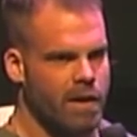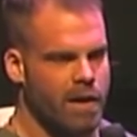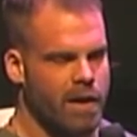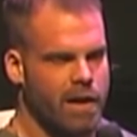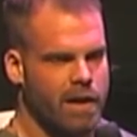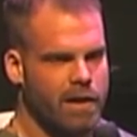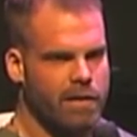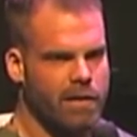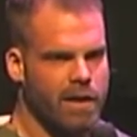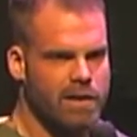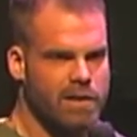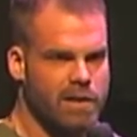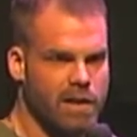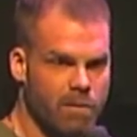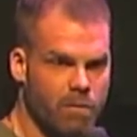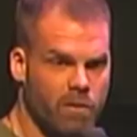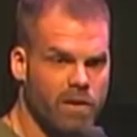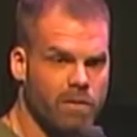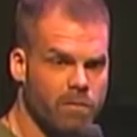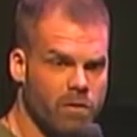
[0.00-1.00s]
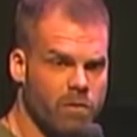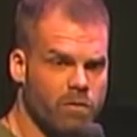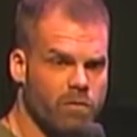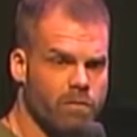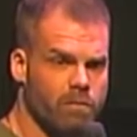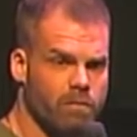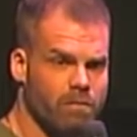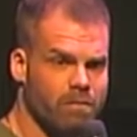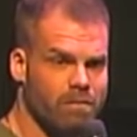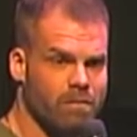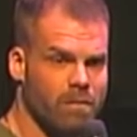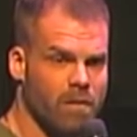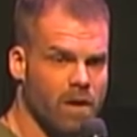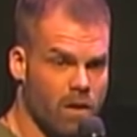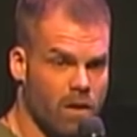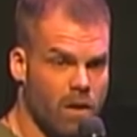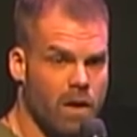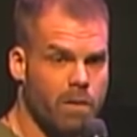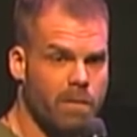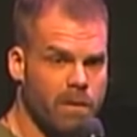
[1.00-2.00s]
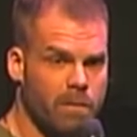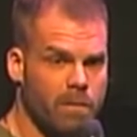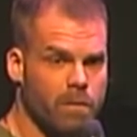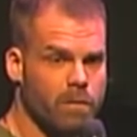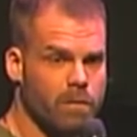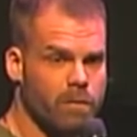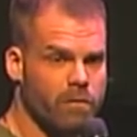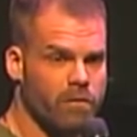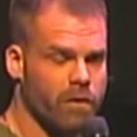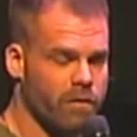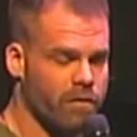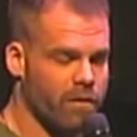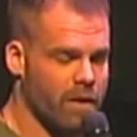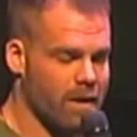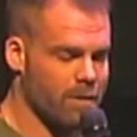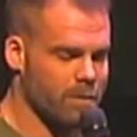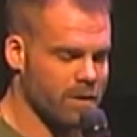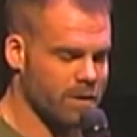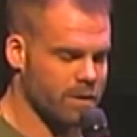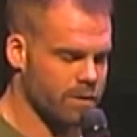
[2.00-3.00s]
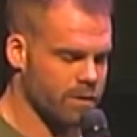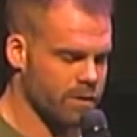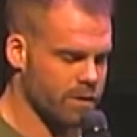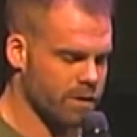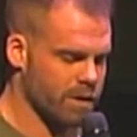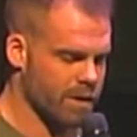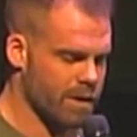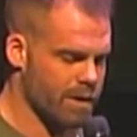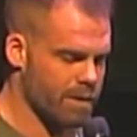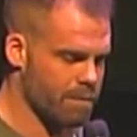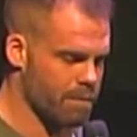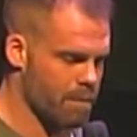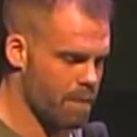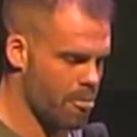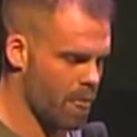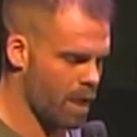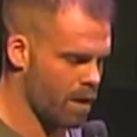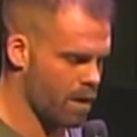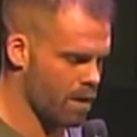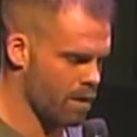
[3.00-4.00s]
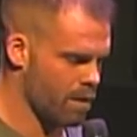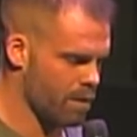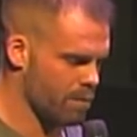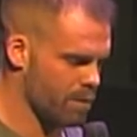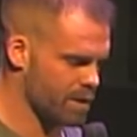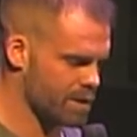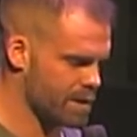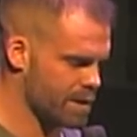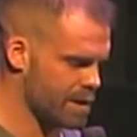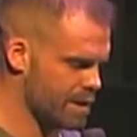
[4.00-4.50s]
And in that time, a lot of people moved their families to Regina. But,